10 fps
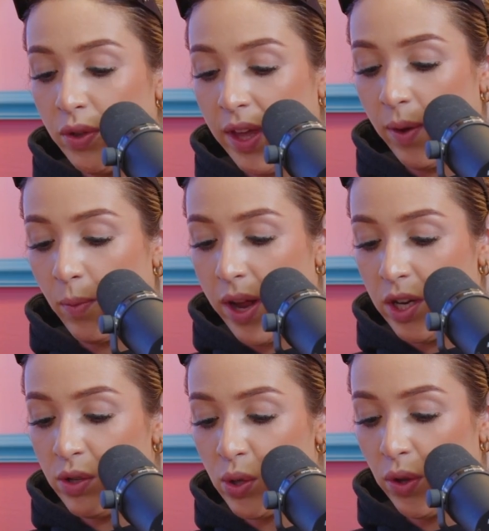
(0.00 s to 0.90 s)
you think
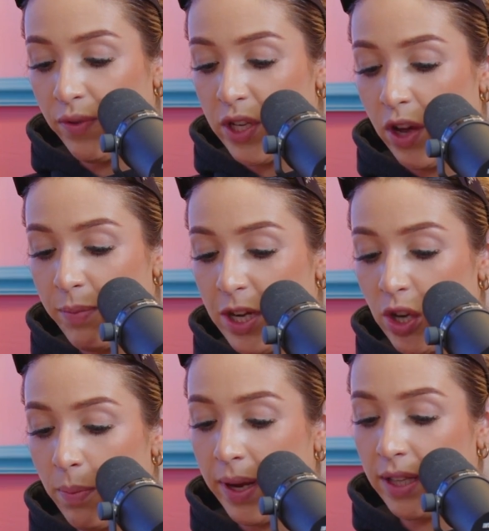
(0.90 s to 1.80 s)
when you saw the video of me
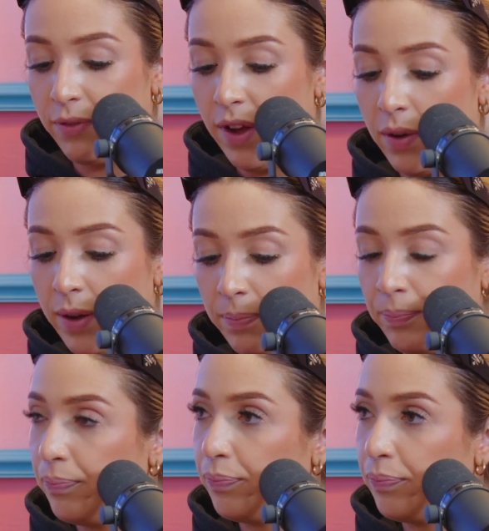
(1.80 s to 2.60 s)
jumping in the fountain?